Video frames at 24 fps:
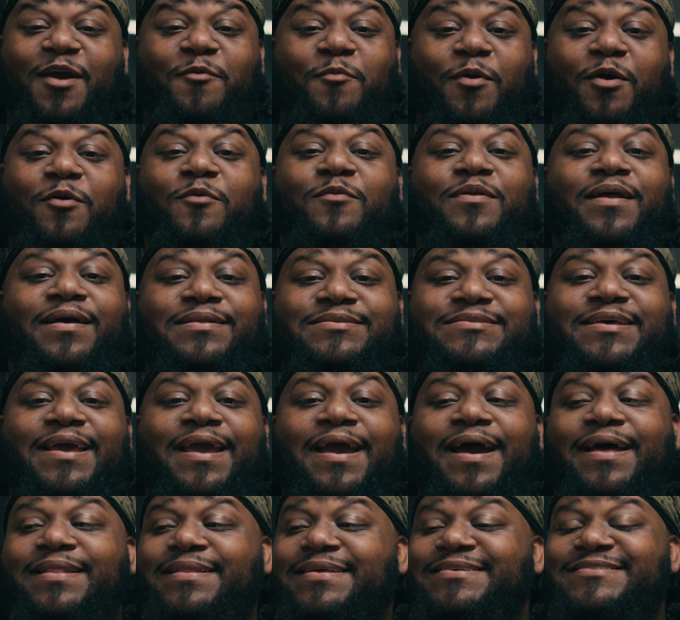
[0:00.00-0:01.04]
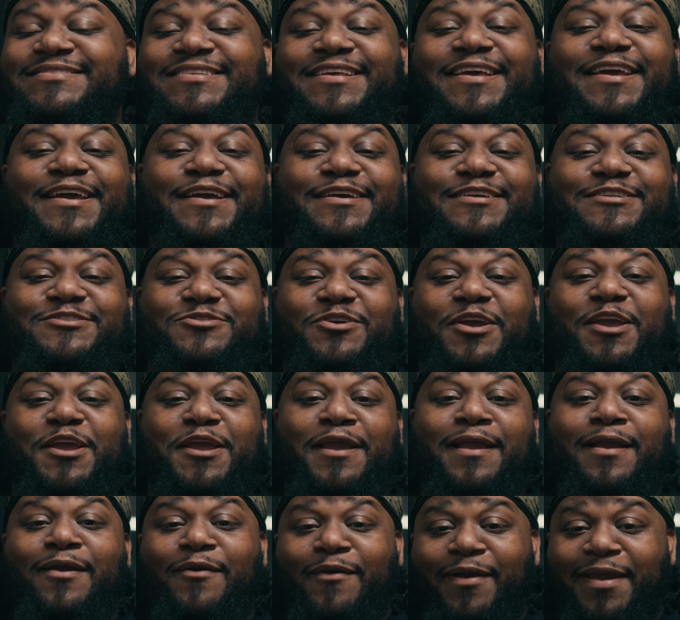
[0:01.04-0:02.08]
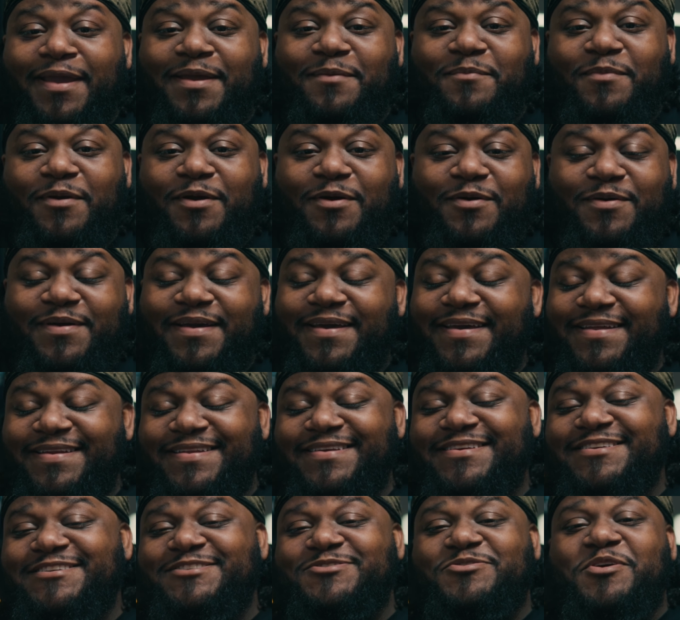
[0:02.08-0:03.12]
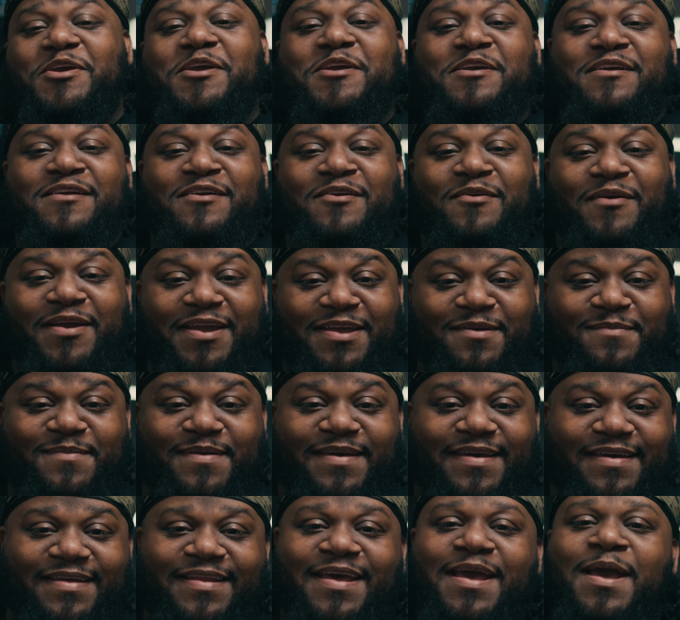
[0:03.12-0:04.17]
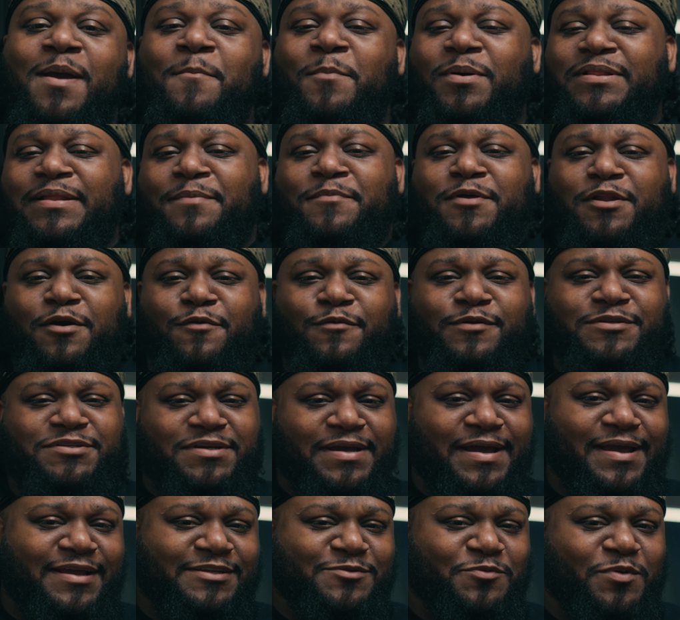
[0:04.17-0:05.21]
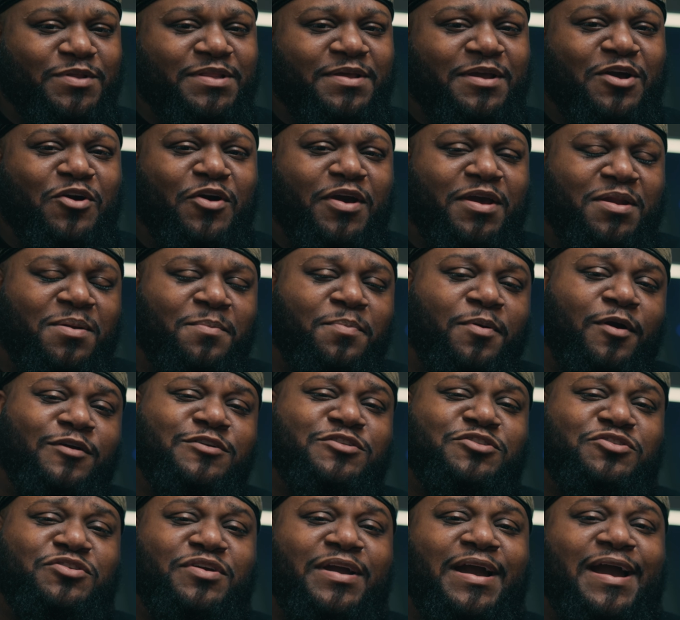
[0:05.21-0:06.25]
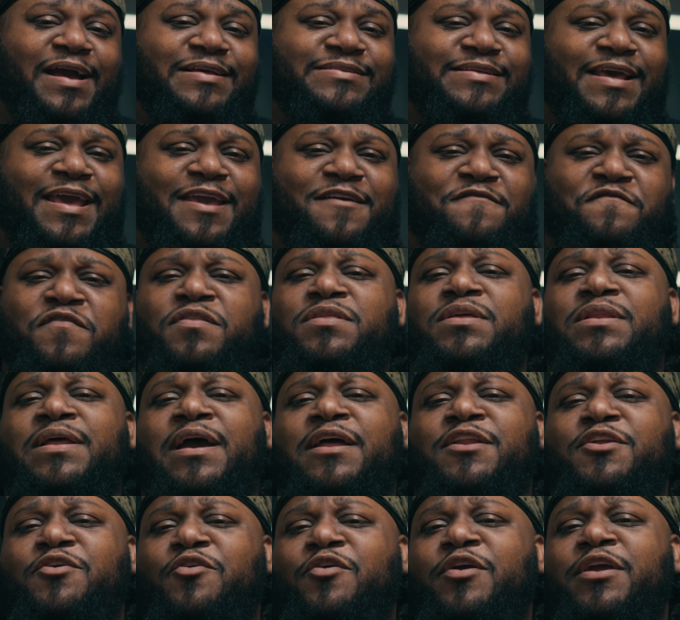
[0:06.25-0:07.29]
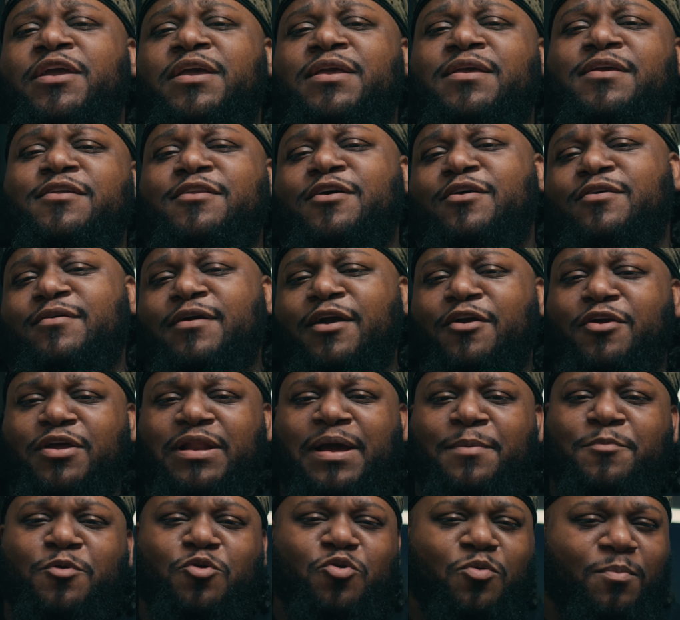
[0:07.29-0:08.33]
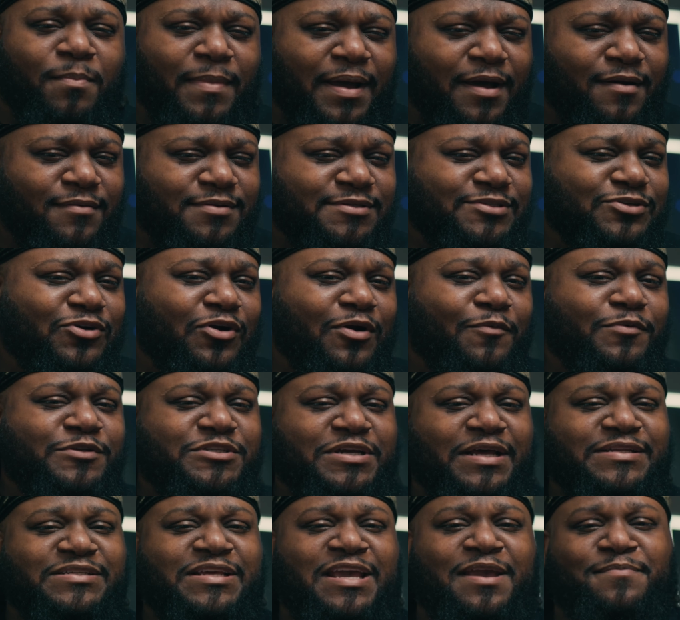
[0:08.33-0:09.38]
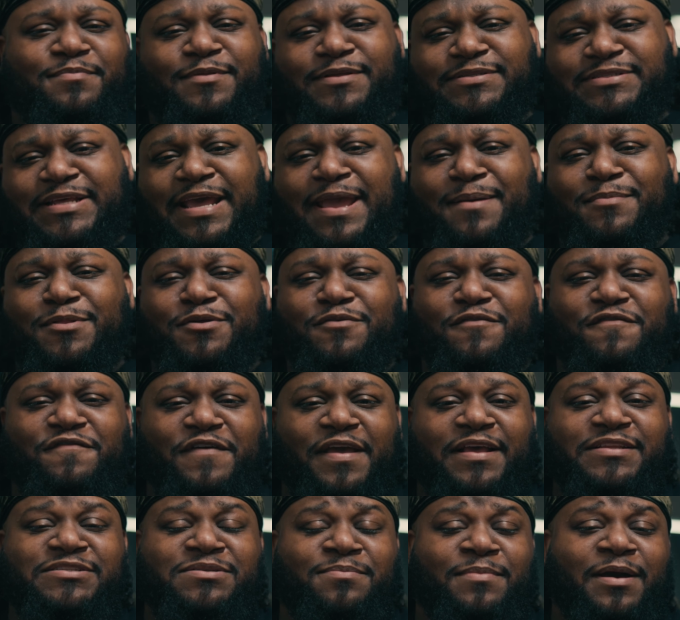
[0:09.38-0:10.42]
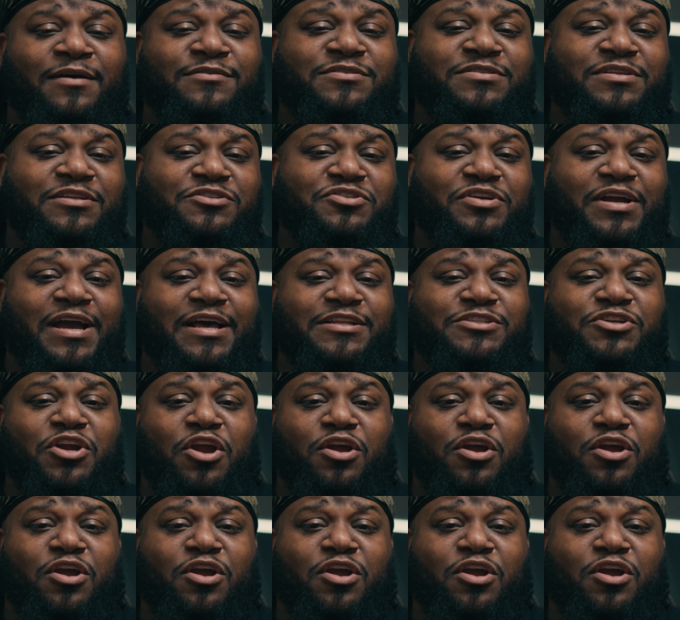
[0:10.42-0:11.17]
bro, when I tell y'all this thing is straight great, bro, it is straight great, man. But let me know, would you guys really go ahead and purchase you guys a 59-degree, you know, ergonomical mouse, or would you guys keep the same little fancy mouses that you guys